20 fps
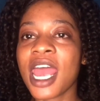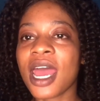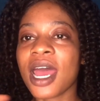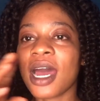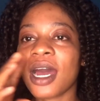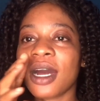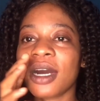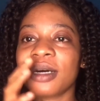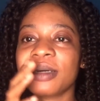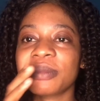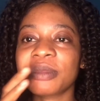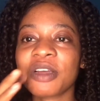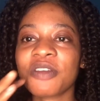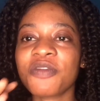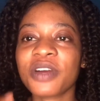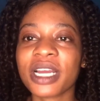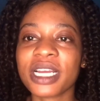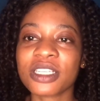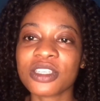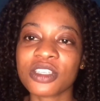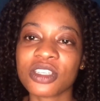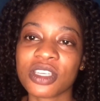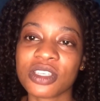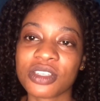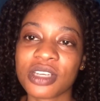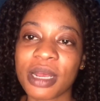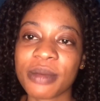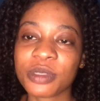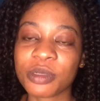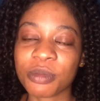Don't forget to
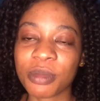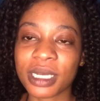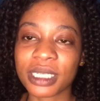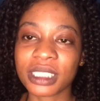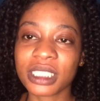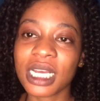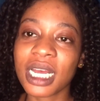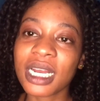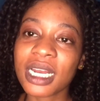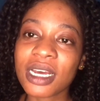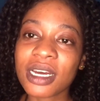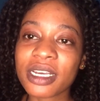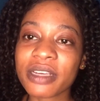subscribe to my channel